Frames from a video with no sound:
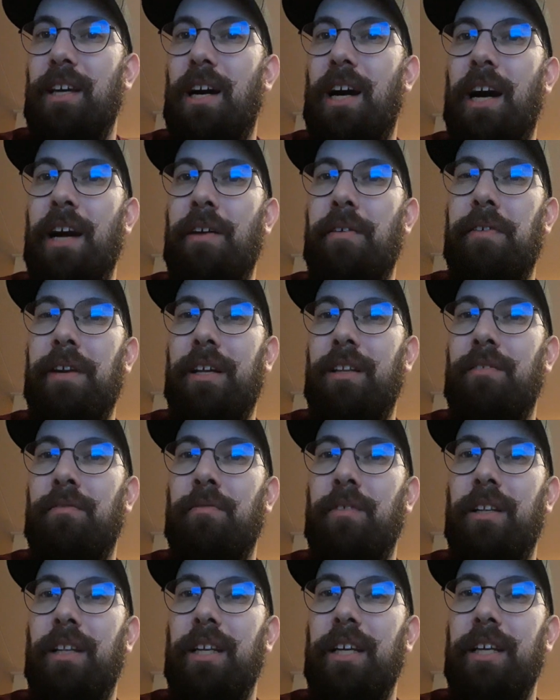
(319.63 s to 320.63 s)
IRL
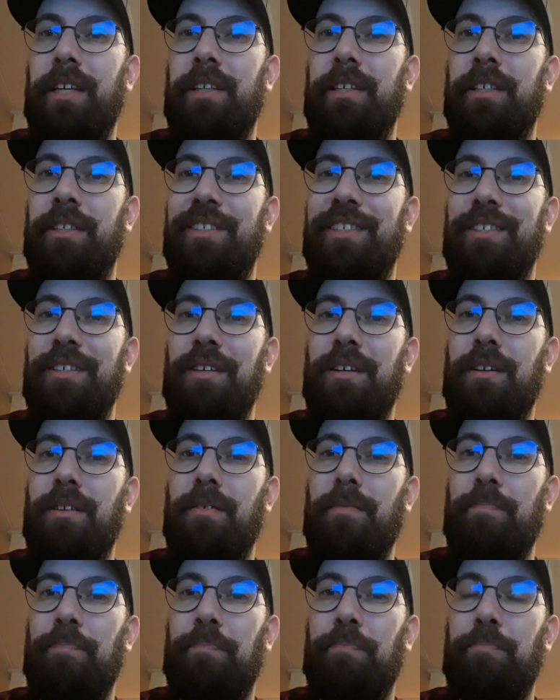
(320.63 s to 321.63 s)
related,
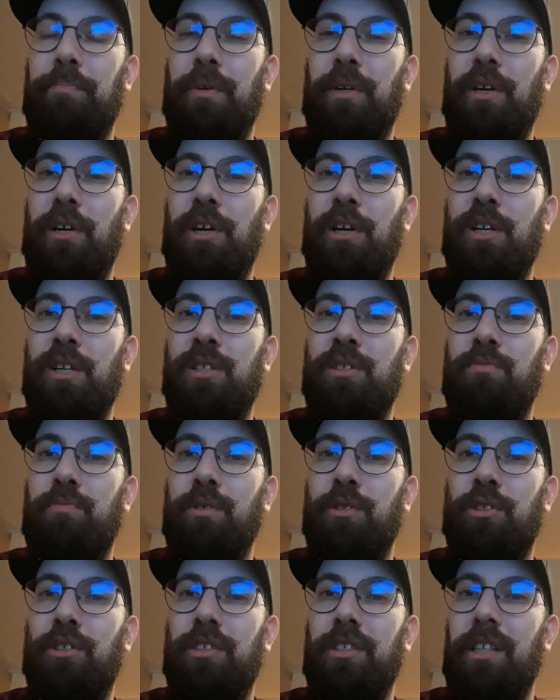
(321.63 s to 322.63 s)
but
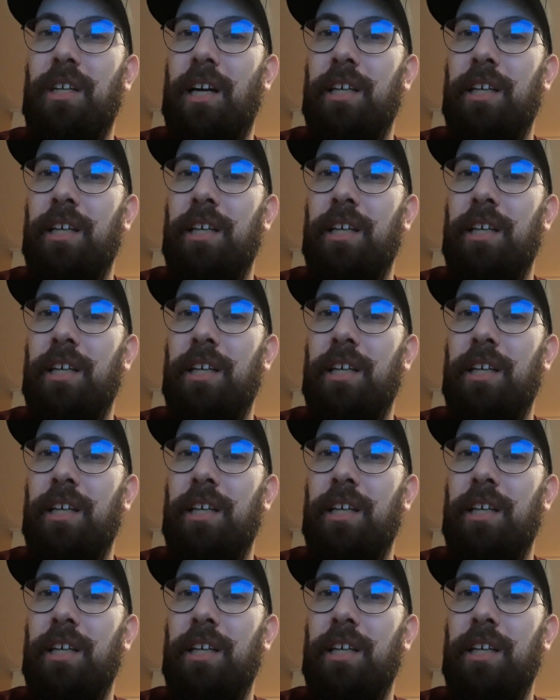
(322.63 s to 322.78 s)
we'll see.